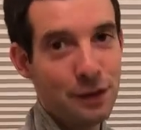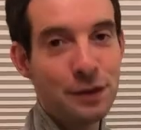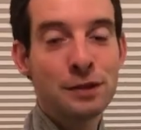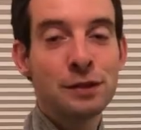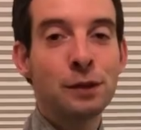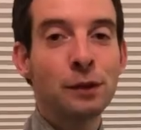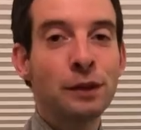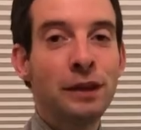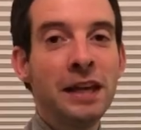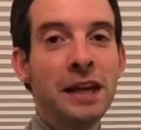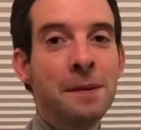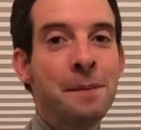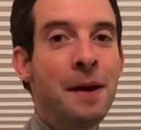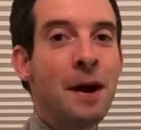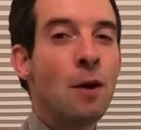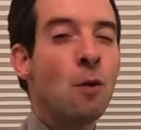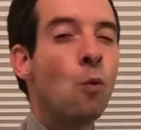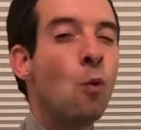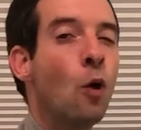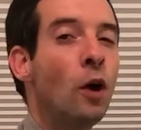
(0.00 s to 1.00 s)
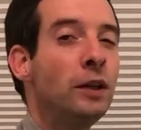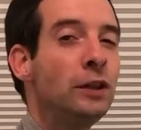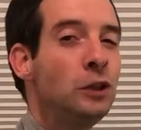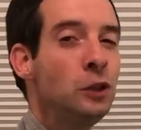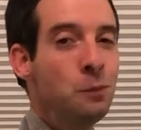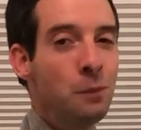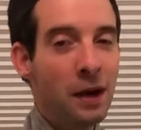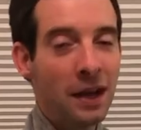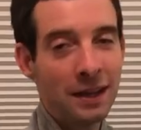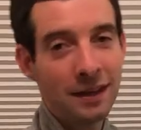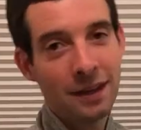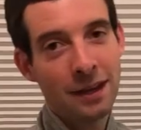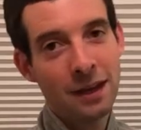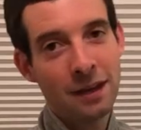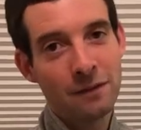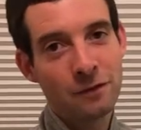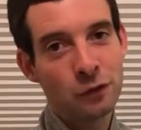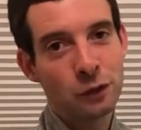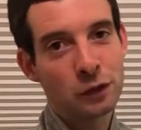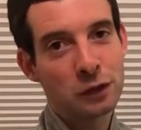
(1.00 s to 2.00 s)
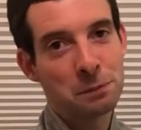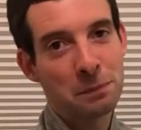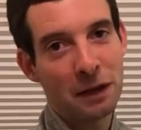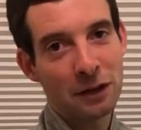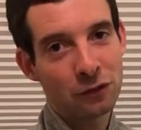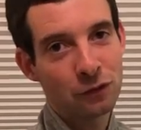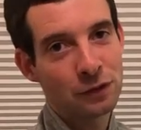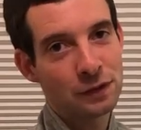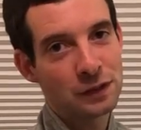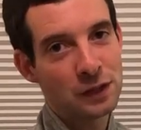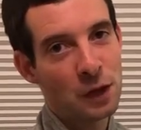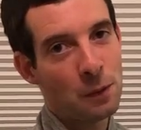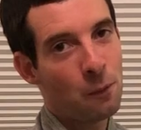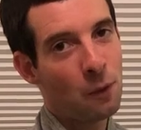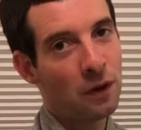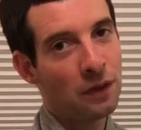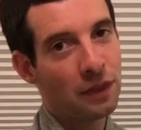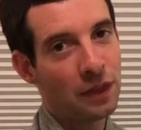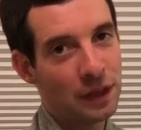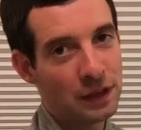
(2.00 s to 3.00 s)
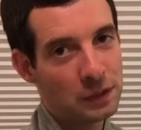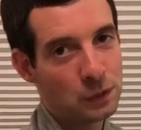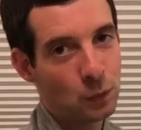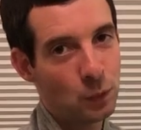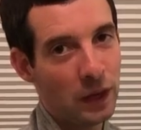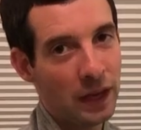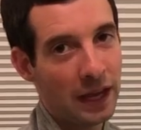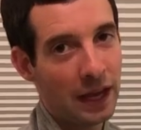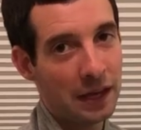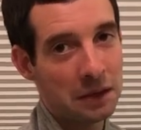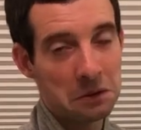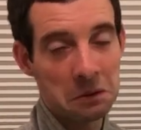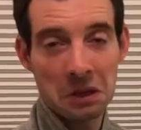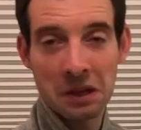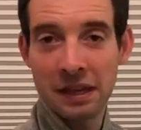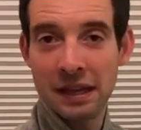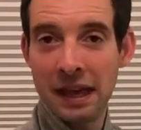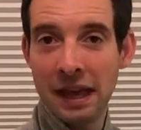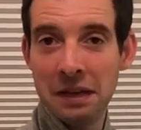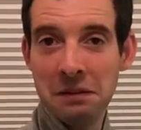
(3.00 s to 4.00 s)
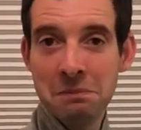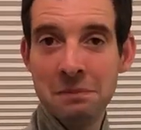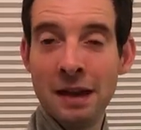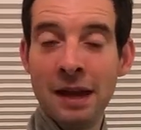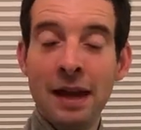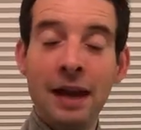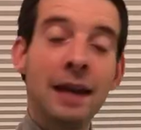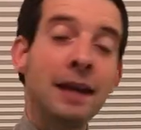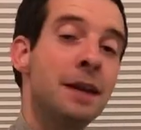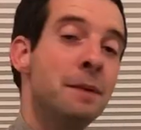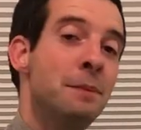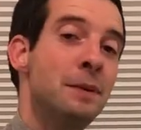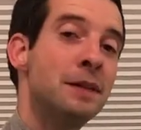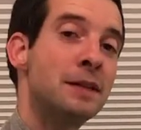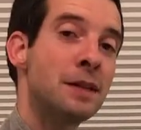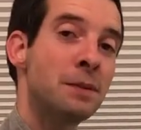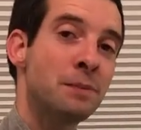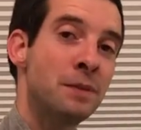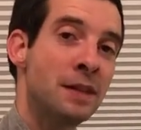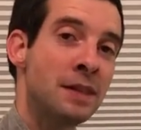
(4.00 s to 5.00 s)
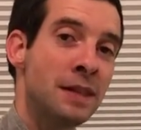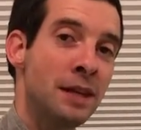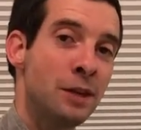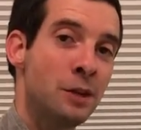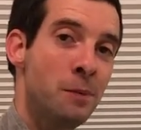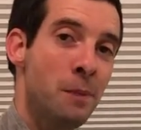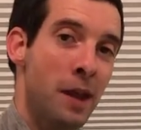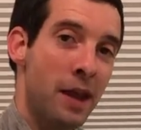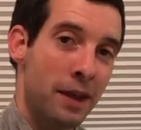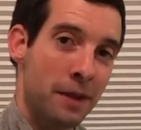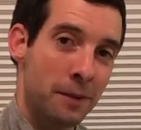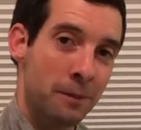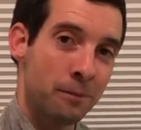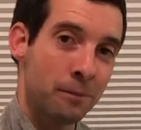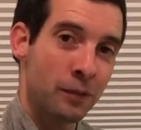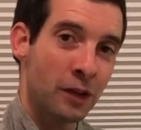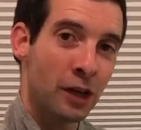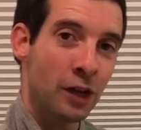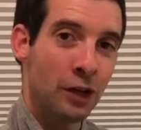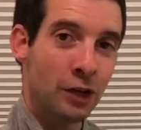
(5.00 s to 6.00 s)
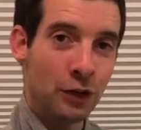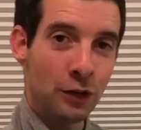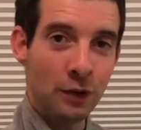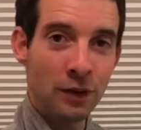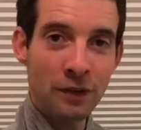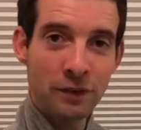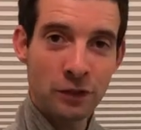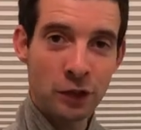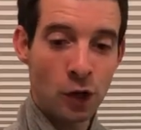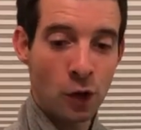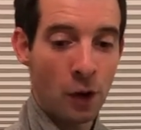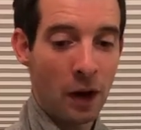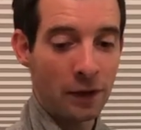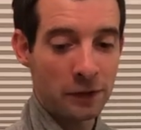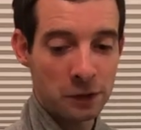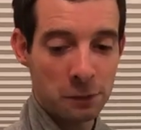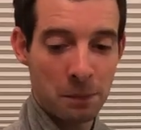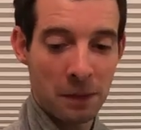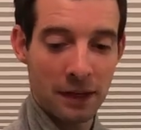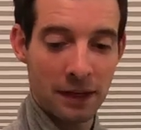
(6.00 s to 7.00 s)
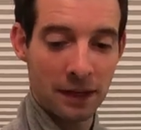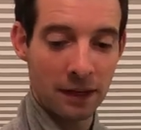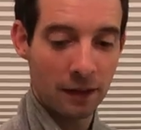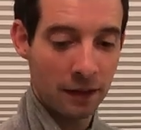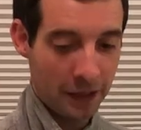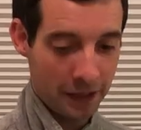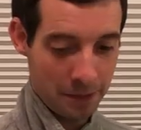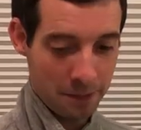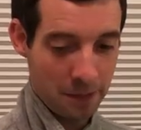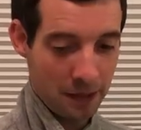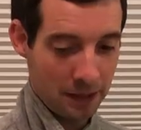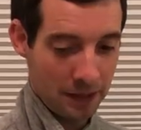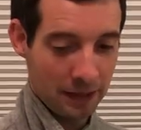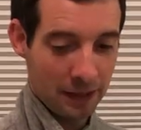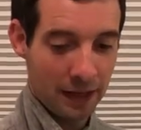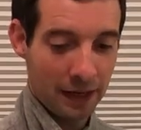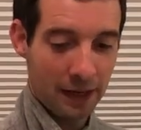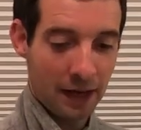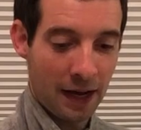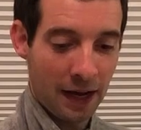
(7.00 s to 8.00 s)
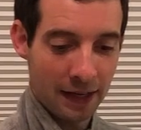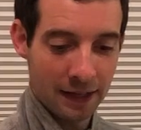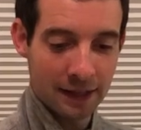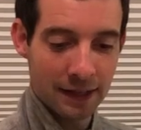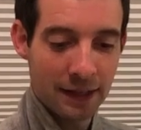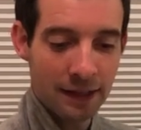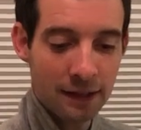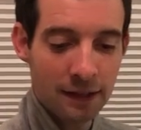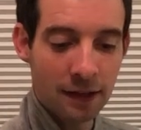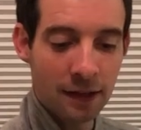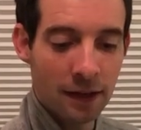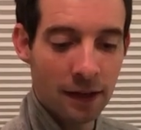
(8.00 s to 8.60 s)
So think about what you might give to a special someone this weekend. Again, it can be something that you make. You don't have to go out spending a lot of money like I did.